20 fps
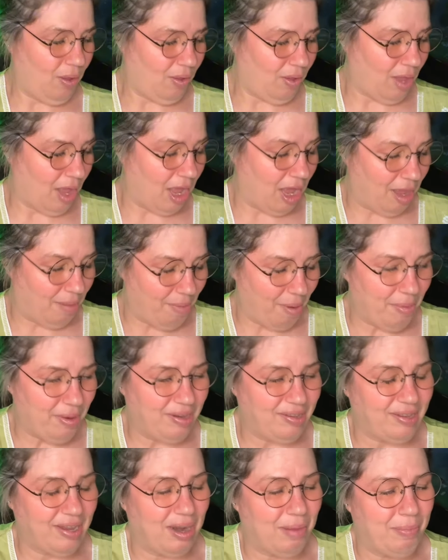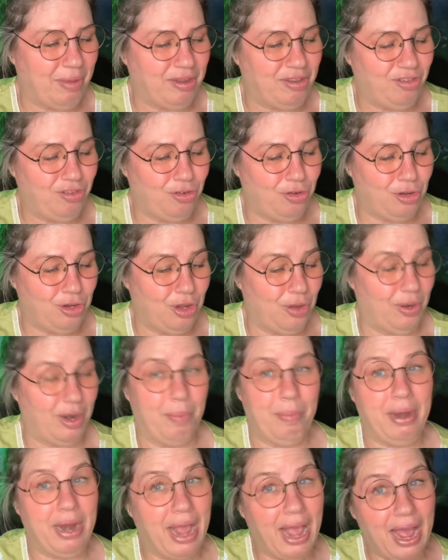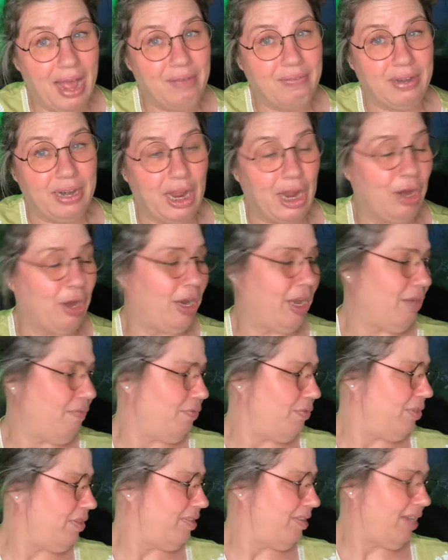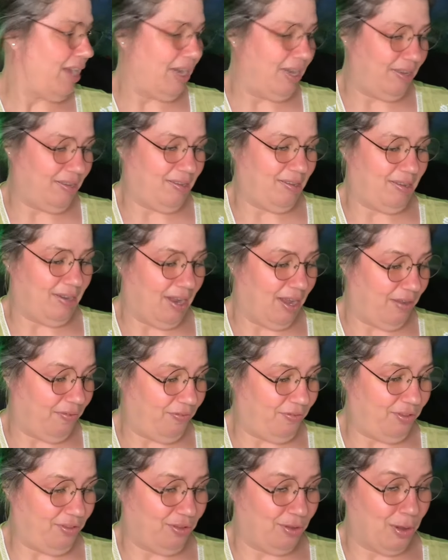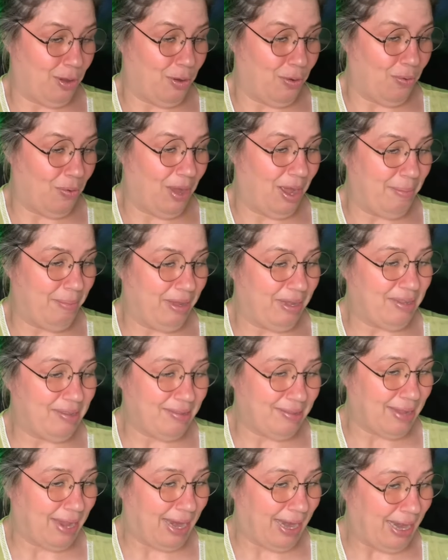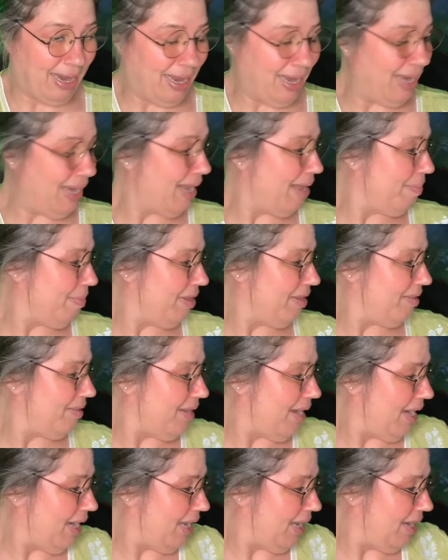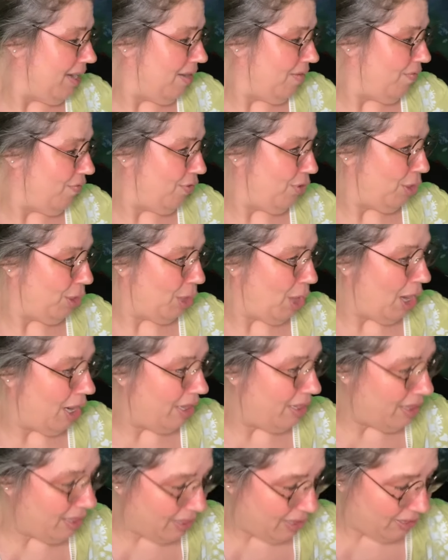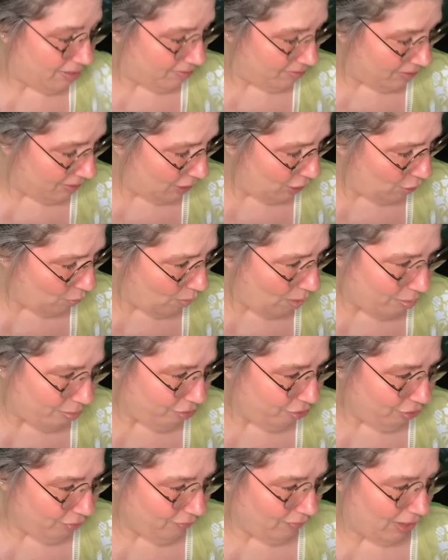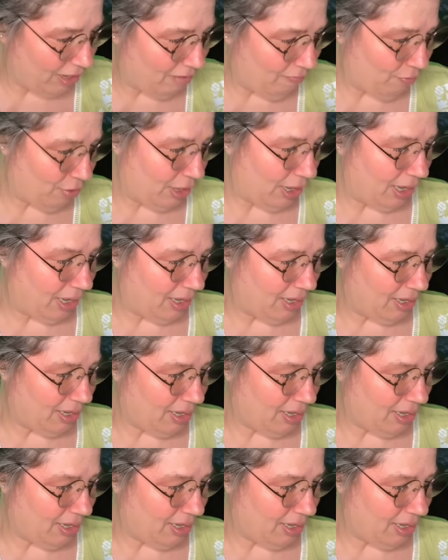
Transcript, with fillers: Um, I'm going to set up my studio and I'm going to have an area for this kind of stuff. So I'm excited. I'm excited for a lot of the things in here. What was your favorite?